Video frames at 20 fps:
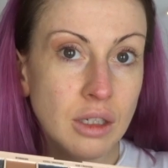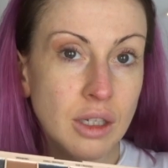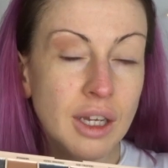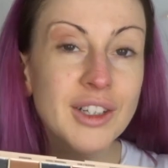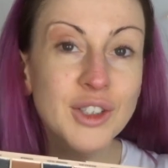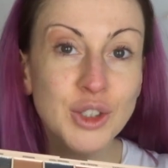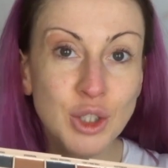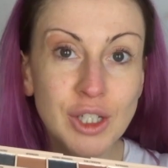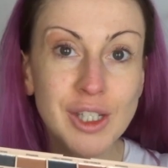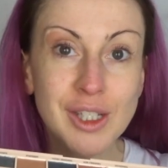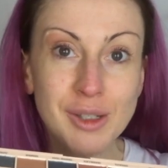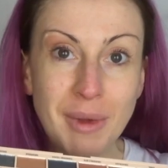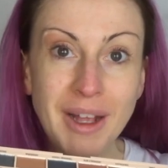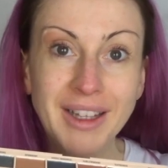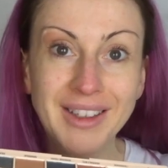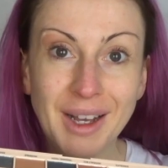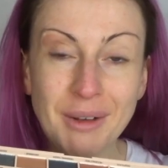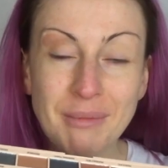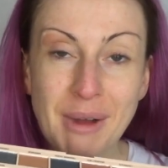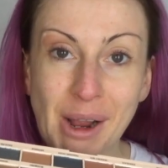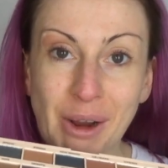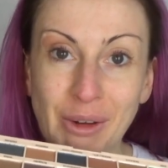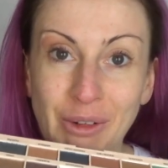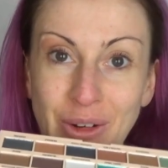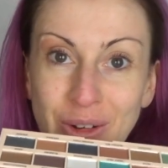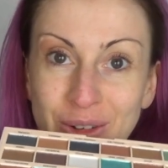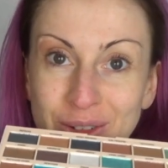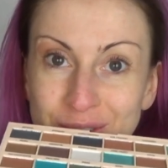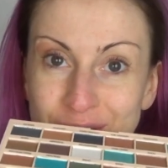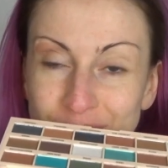It does smell like
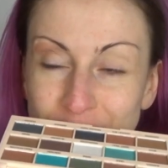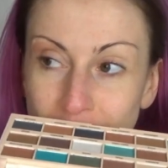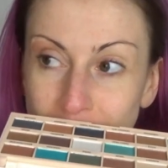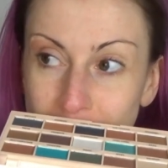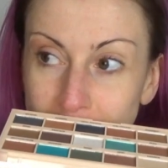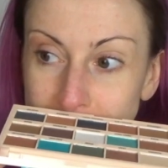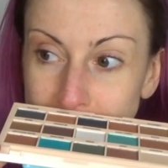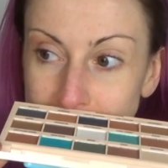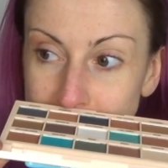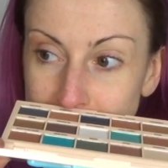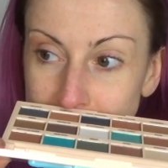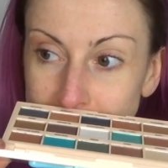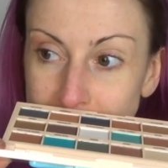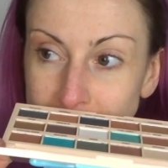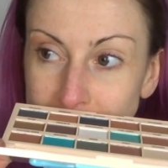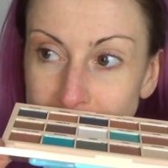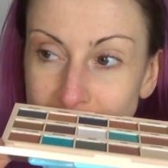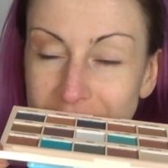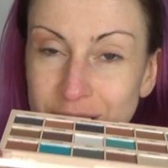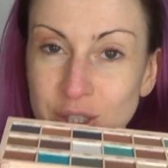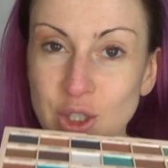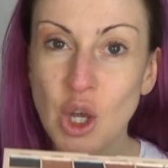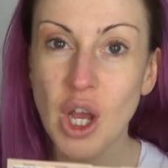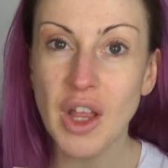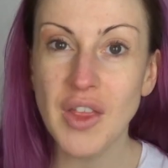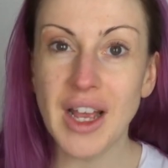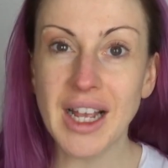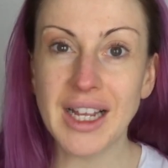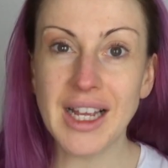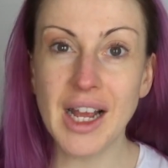macaroons. It's
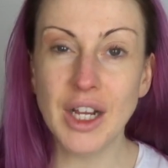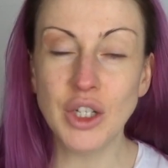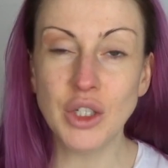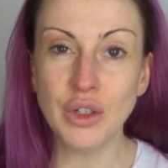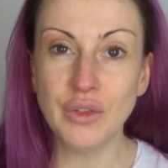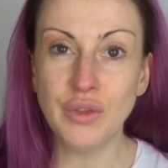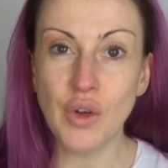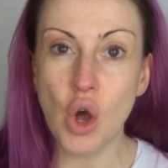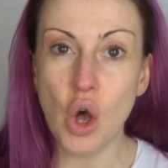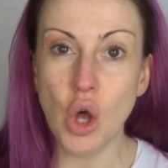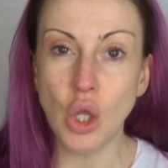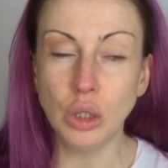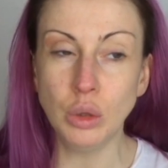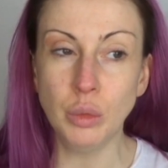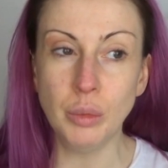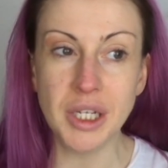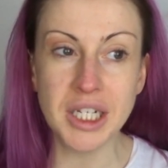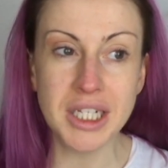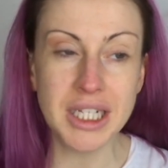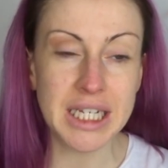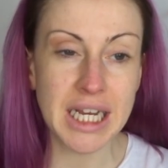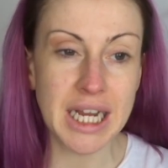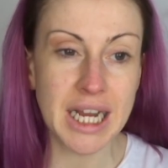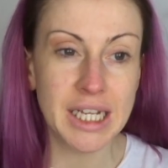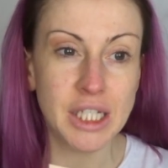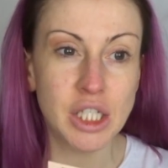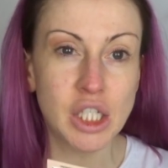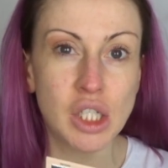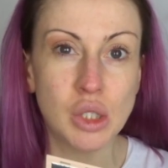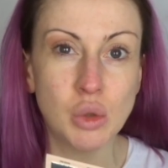got that kind of
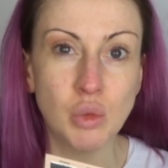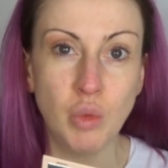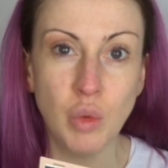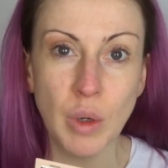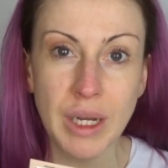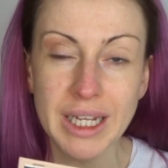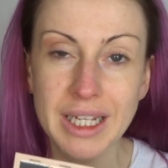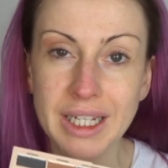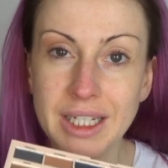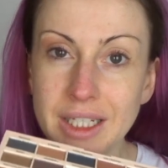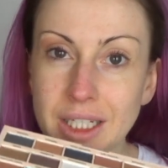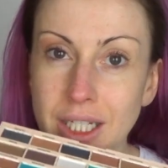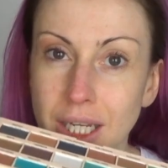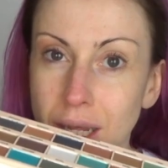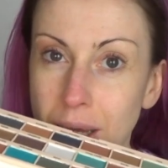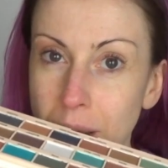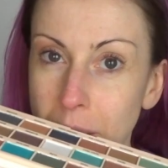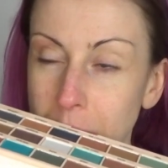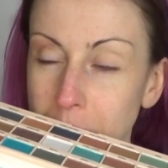almondy sweet.